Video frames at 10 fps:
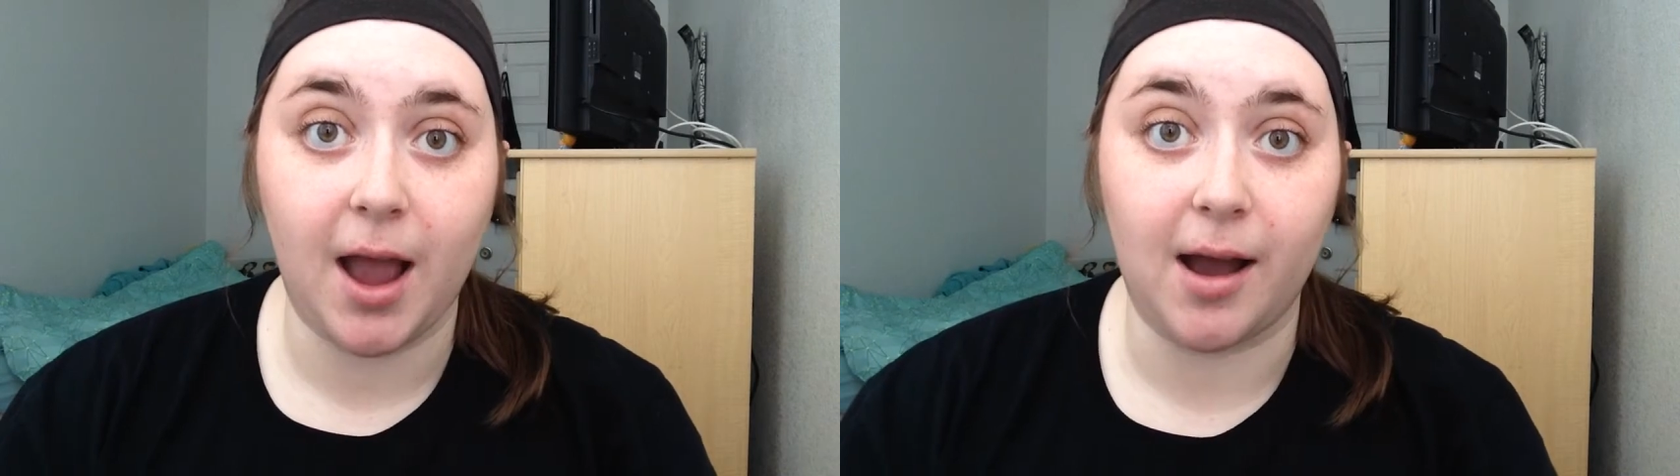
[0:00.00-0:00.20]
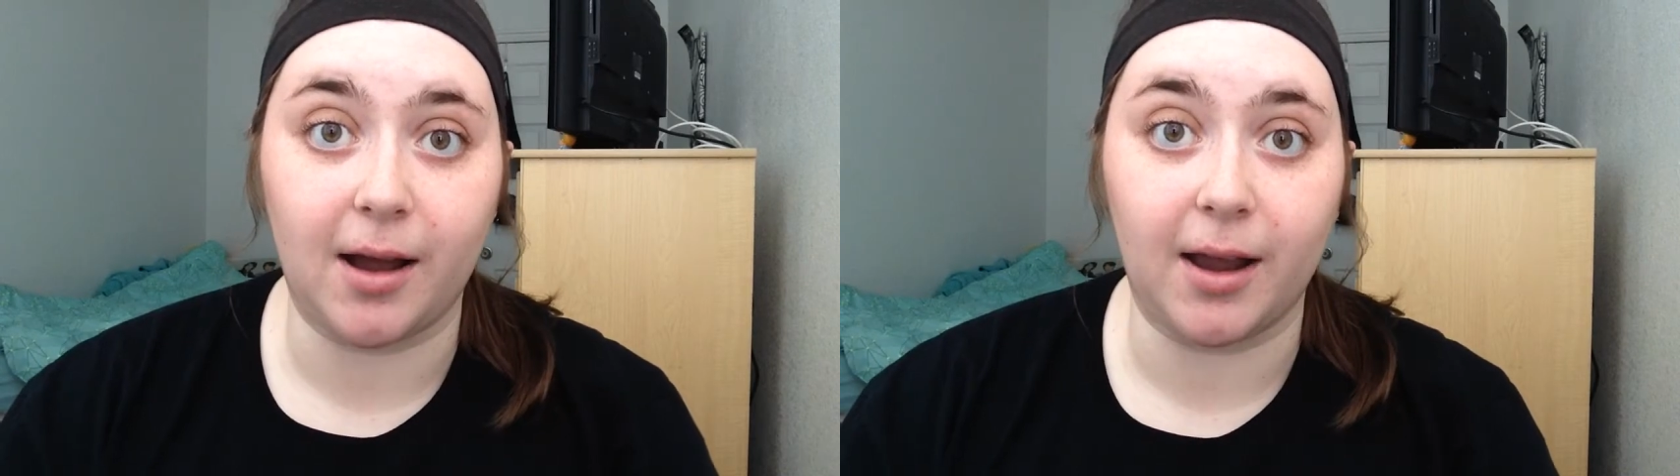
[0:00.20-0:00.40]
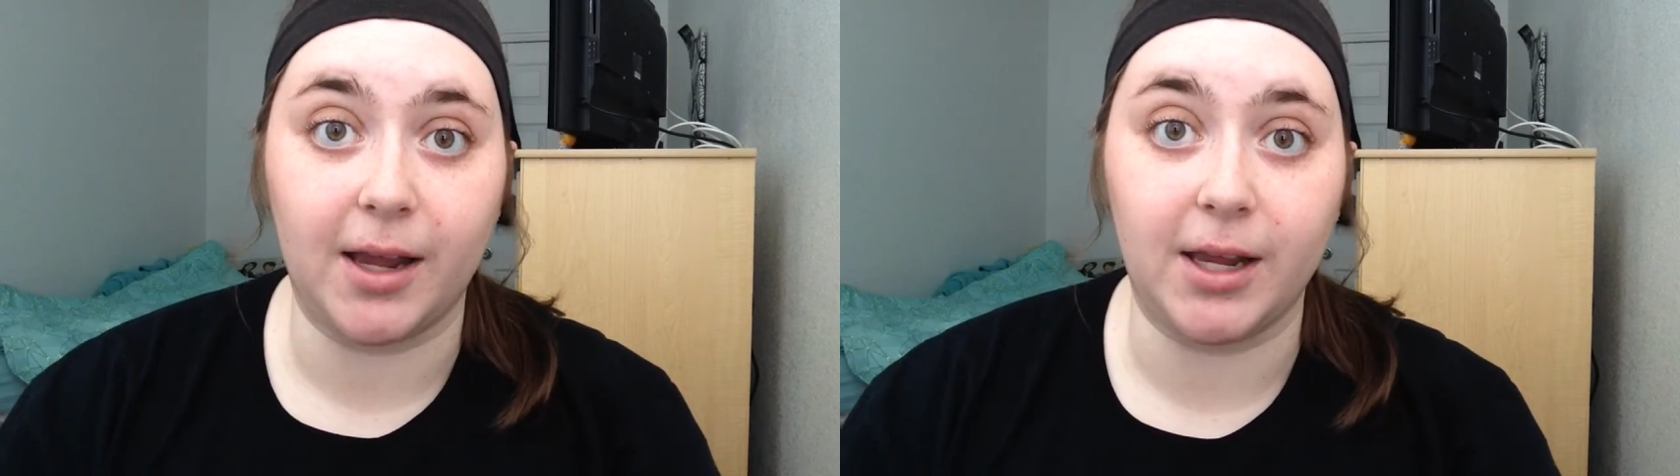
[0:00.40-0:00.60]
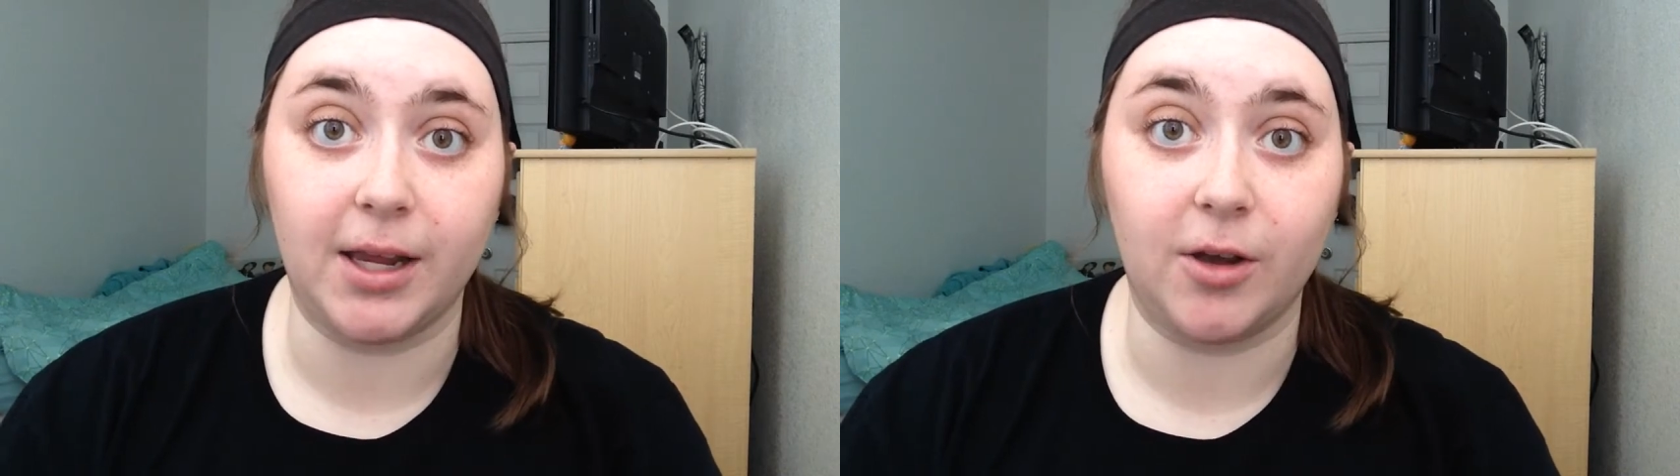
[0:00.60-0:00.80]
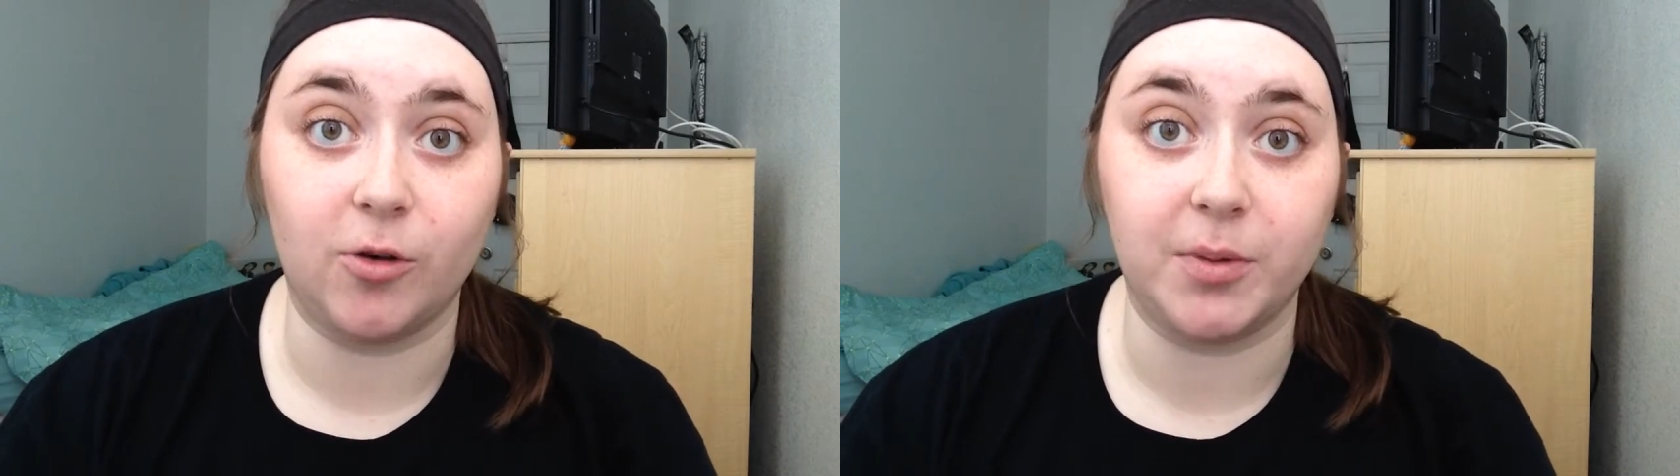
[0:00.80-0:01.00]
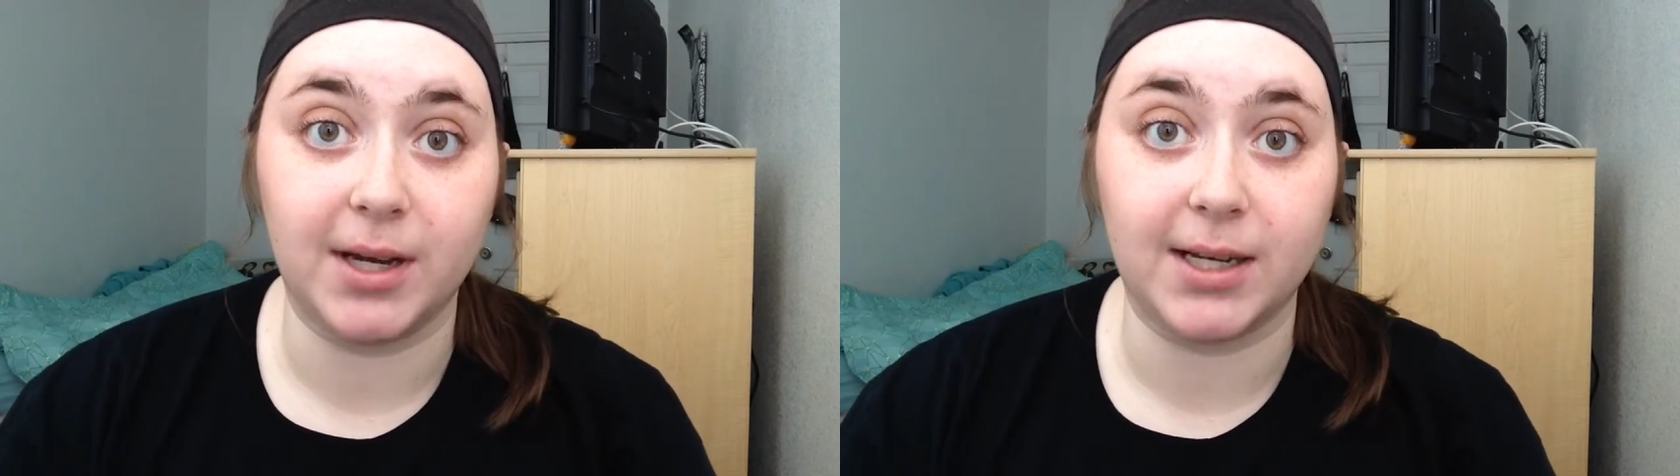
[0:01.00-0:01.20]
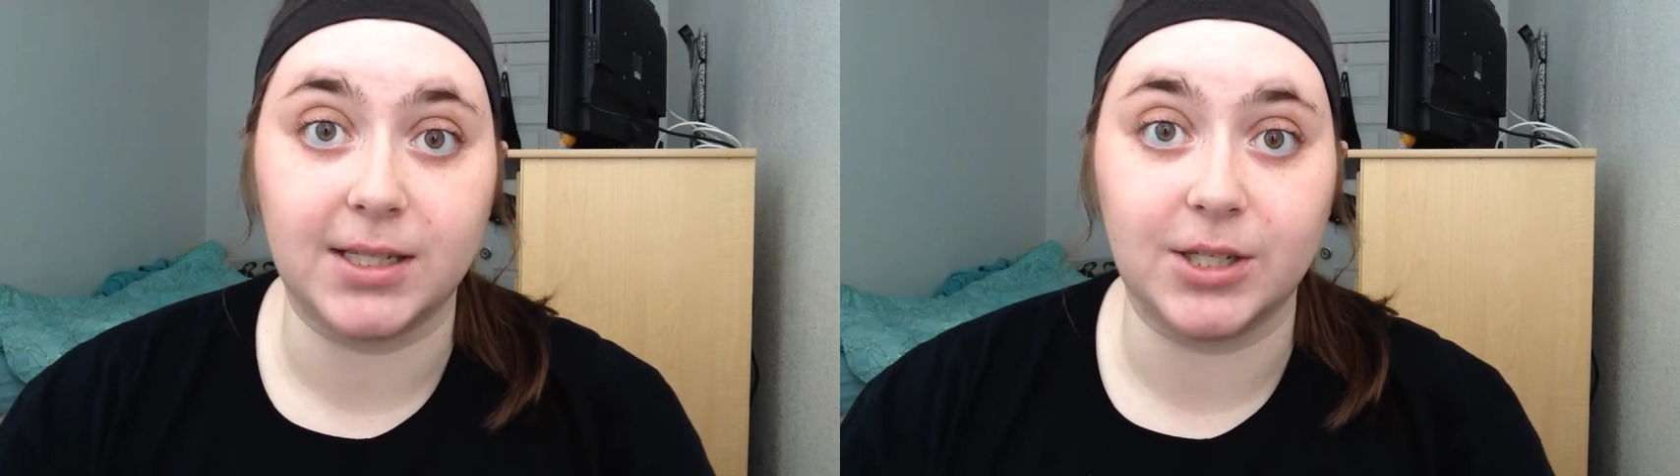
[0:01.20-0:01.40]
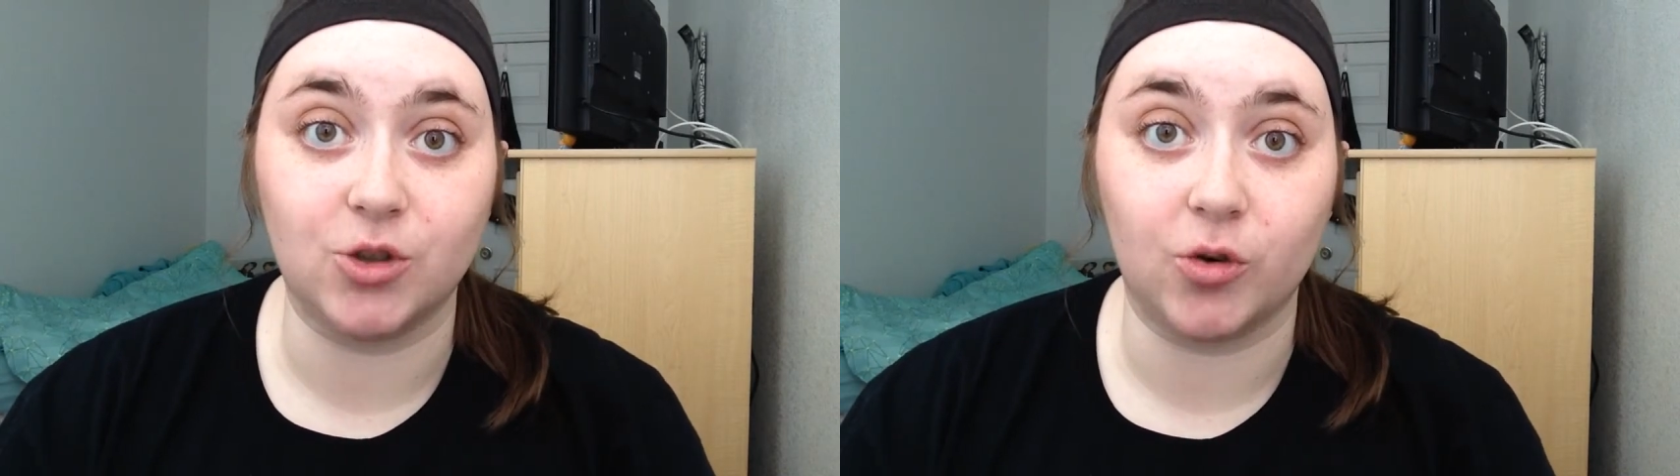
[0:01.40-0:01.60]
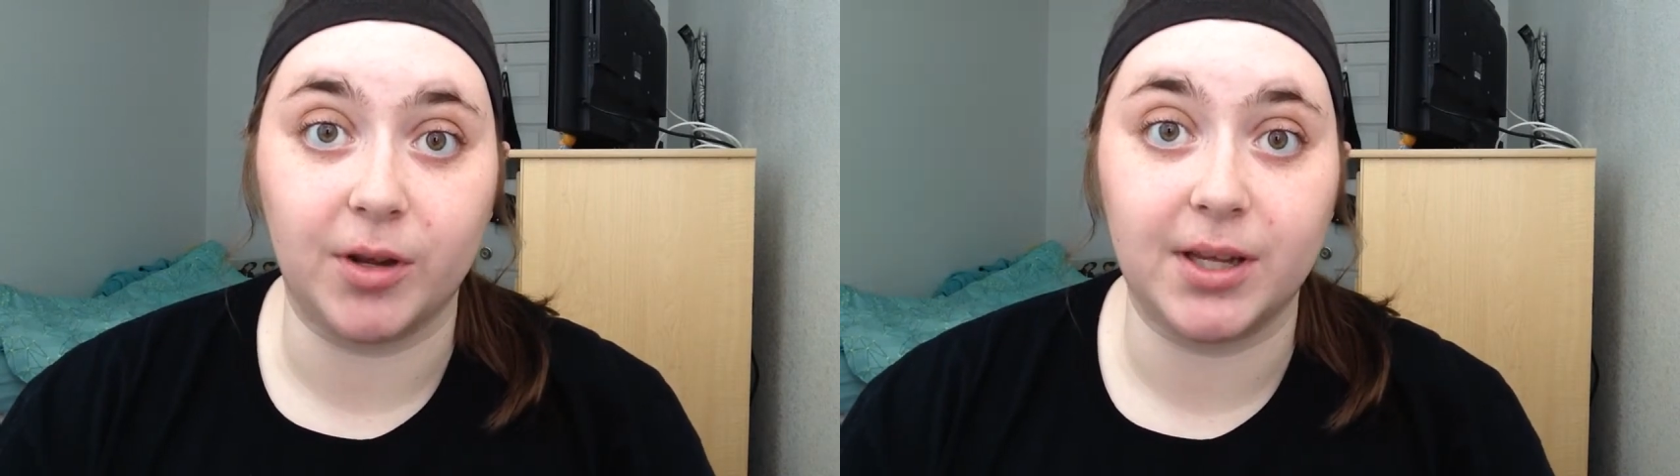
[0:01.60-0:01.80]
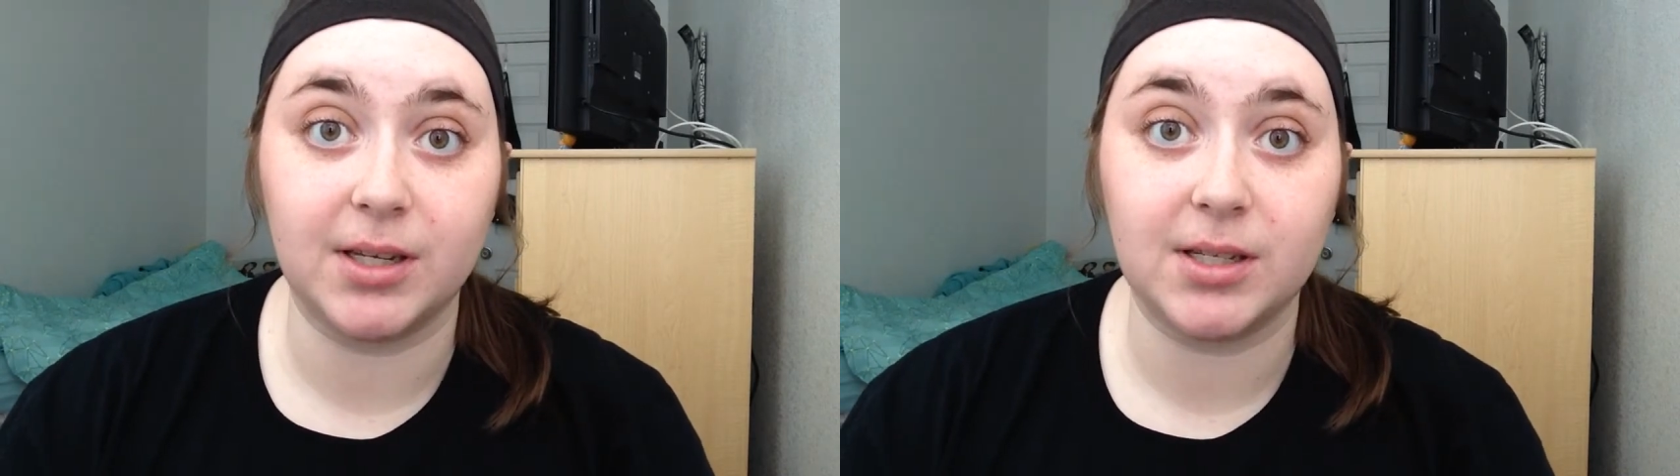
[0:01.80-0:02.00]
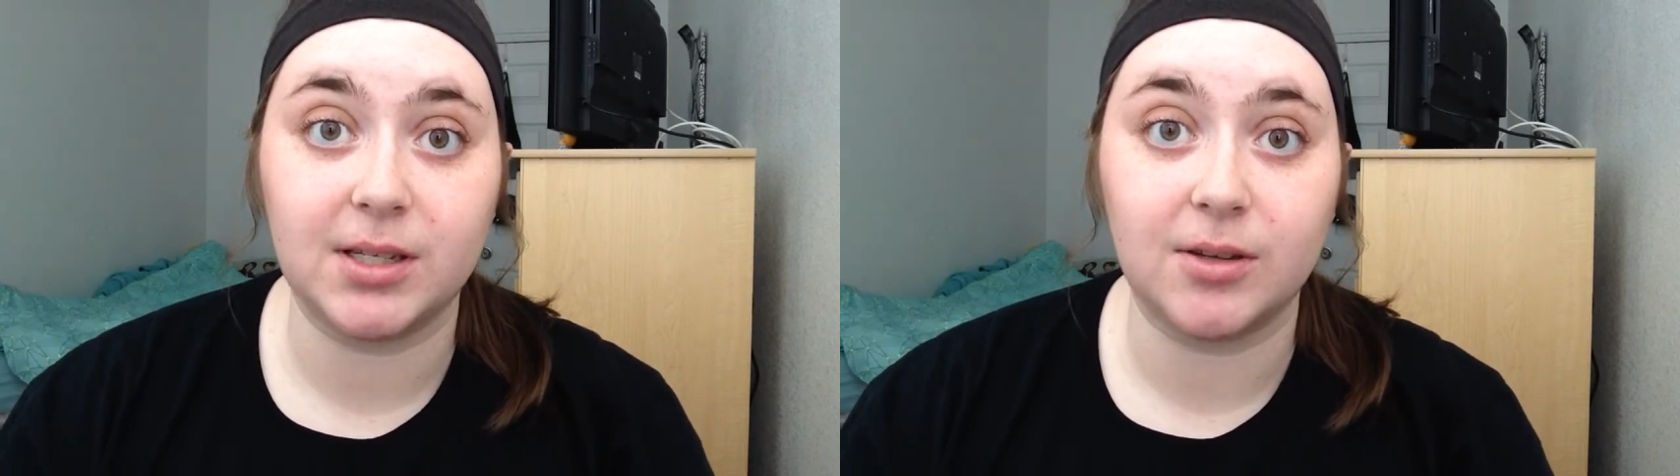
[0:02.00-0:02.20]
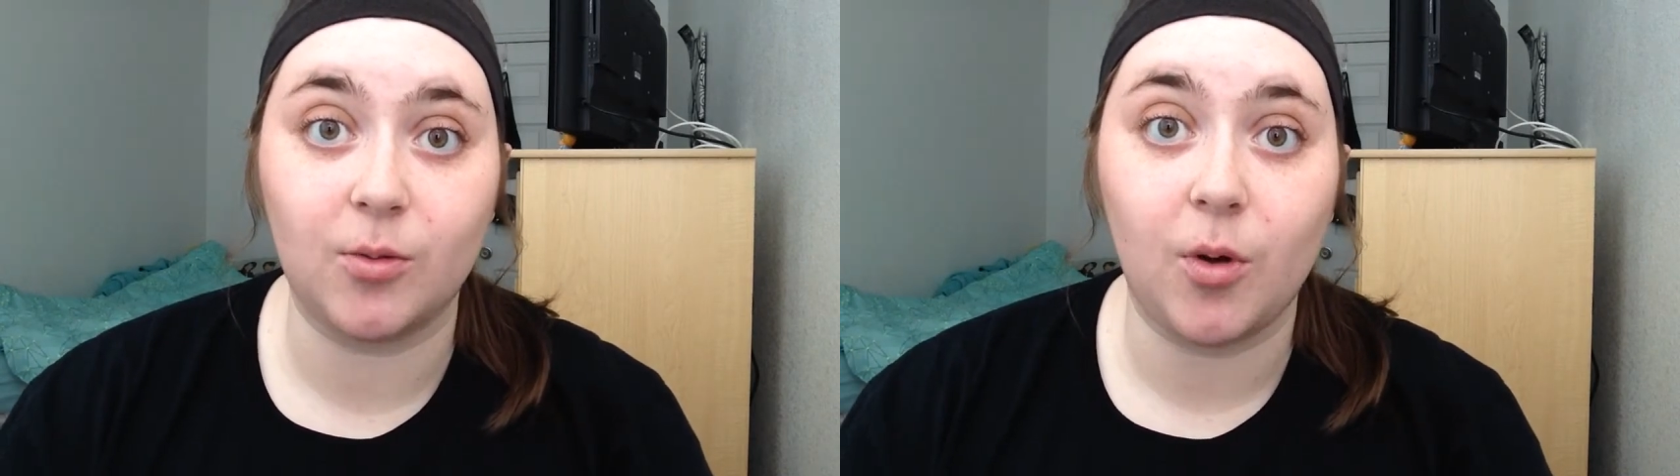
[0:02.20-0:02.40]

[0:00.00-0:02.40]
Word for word: I hope you guys enjoy this.